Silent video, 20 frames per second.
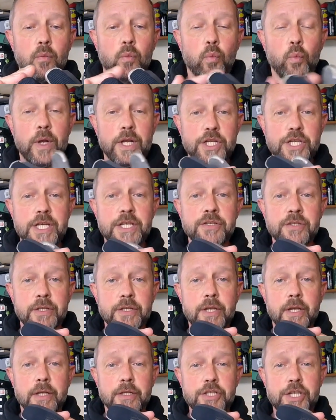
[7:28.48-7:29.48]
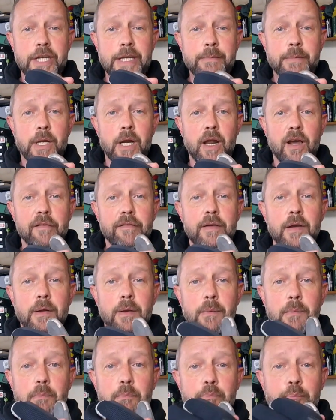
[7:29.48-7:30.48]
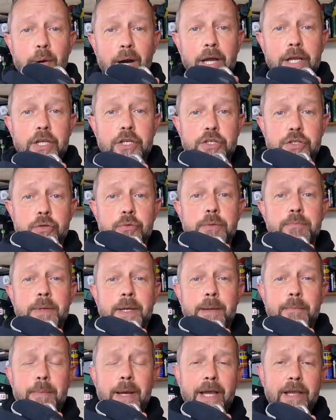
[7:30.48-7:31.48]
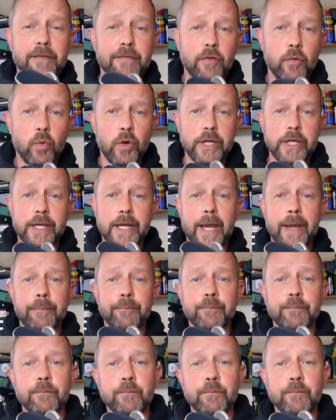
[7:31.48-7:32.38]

which isn't a cheap glove, but you do pay for what you get.